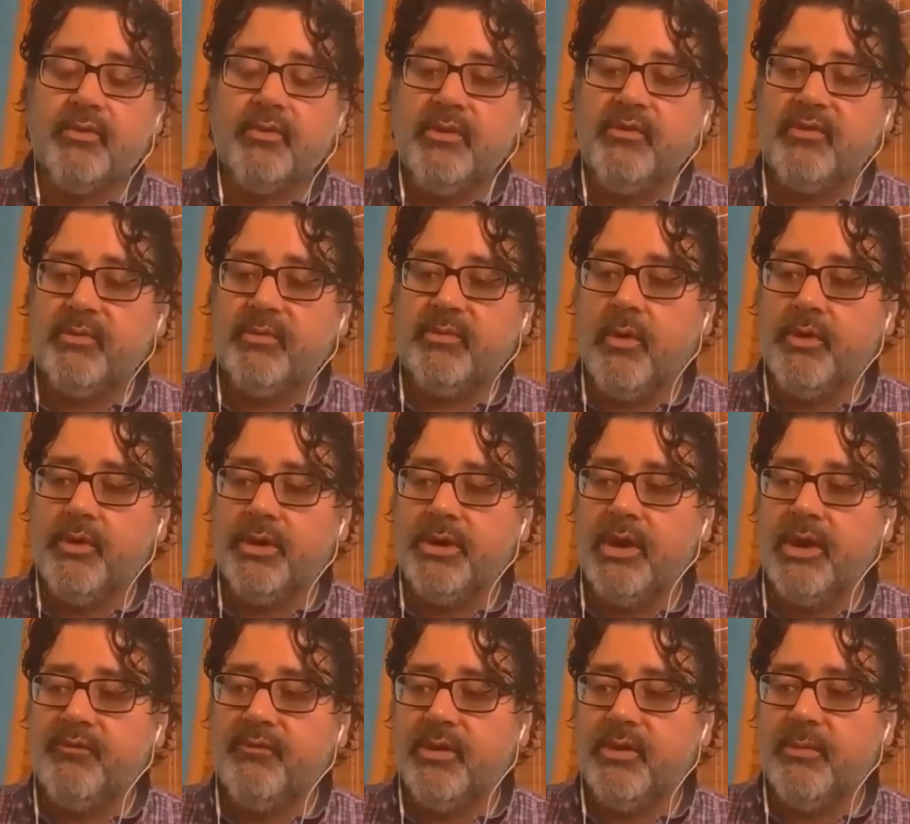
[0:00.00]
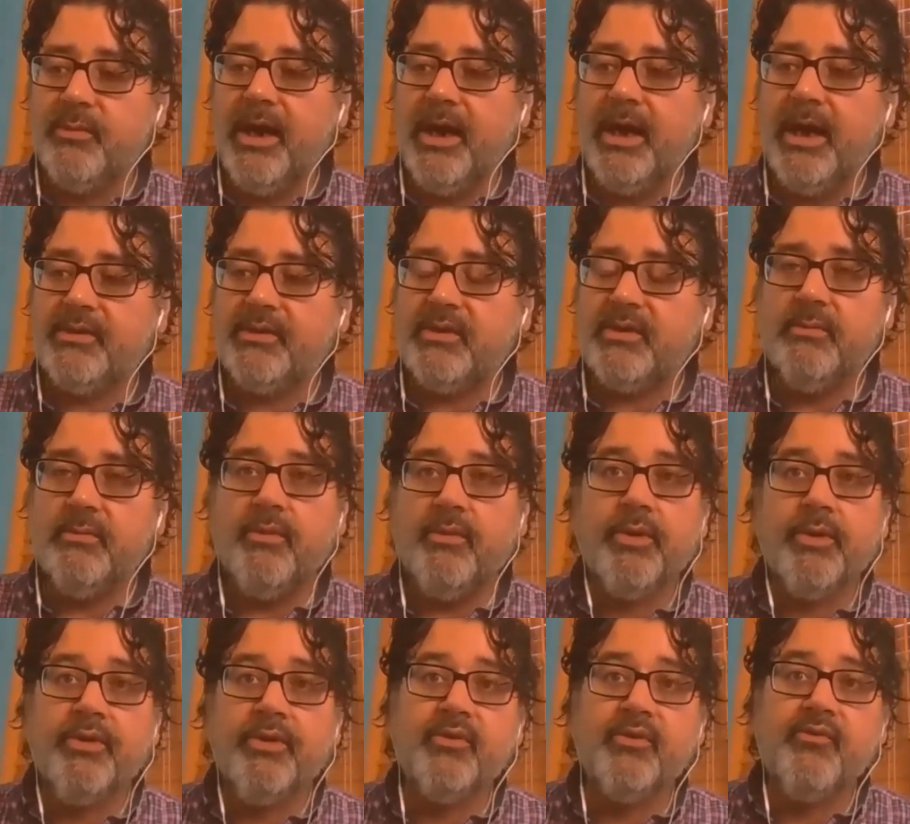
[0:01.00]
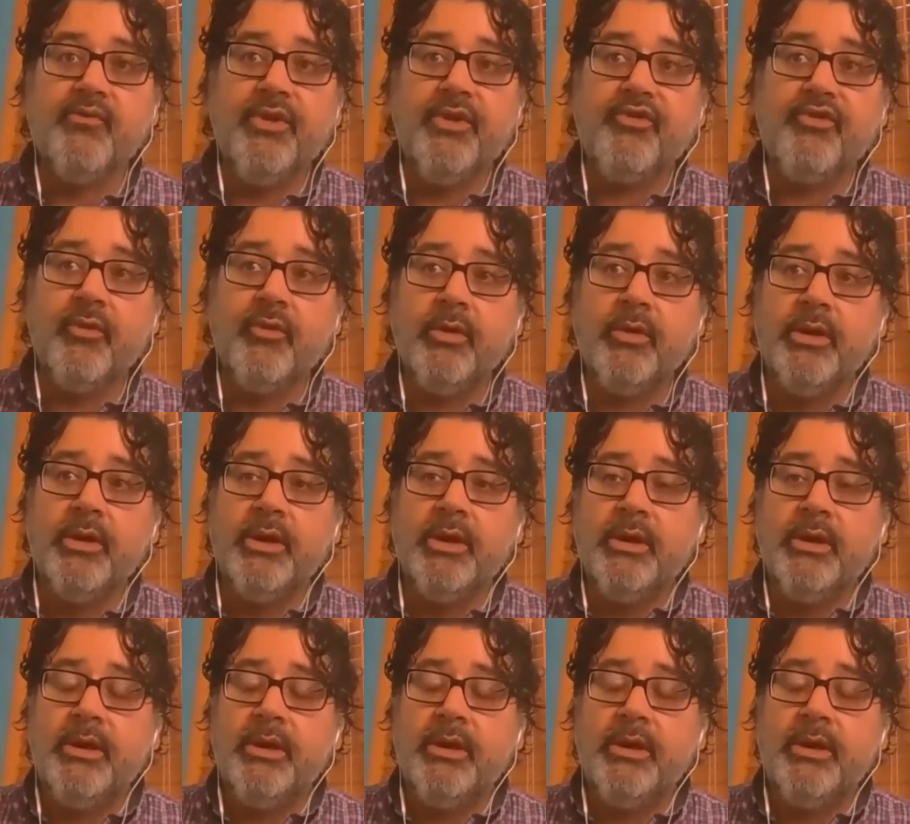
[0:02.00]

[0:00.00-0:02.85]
we've spoken of in the past, the importance of ritual.